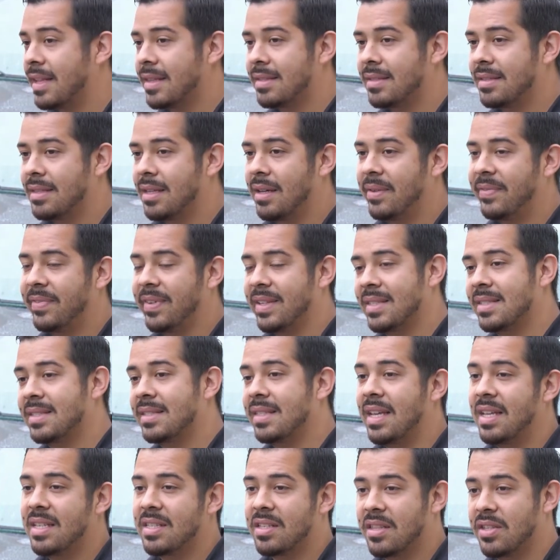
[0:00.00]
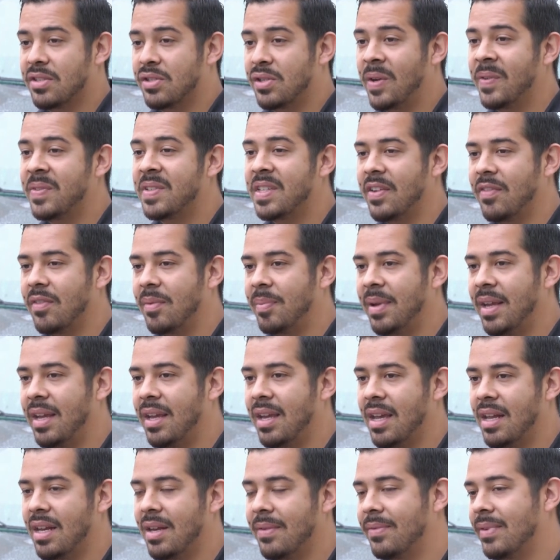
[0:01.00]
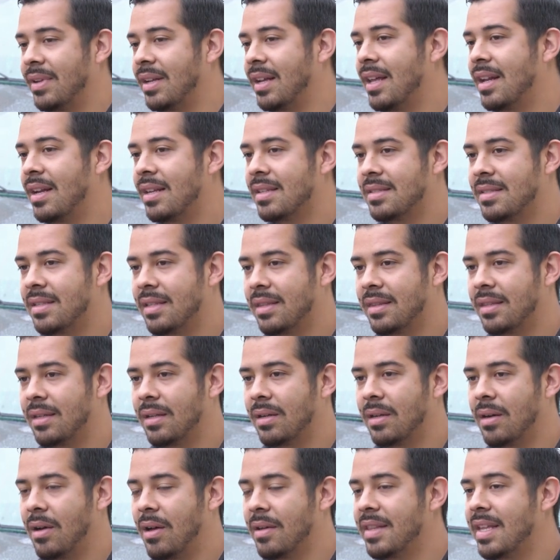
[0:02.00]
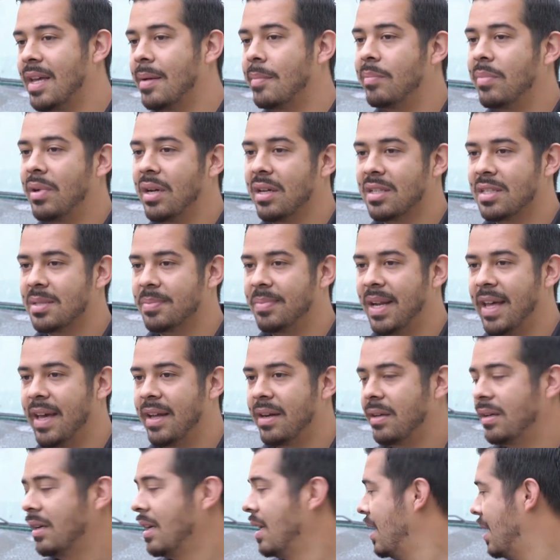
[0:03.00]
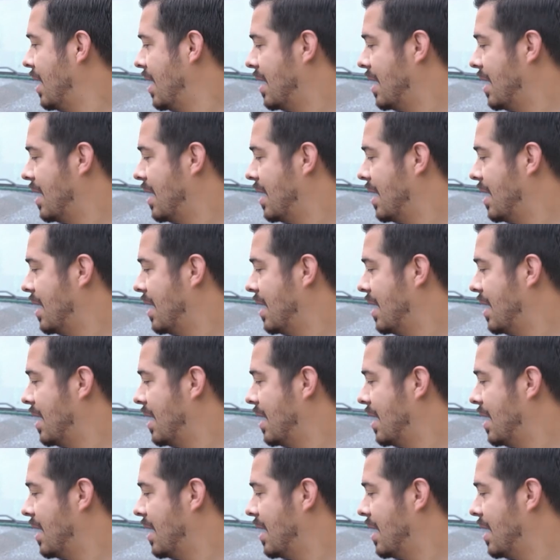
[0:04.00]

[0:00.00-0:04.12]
that stuff, it stays on the surface of your paint, and if you let it sit there, all that bug splatter,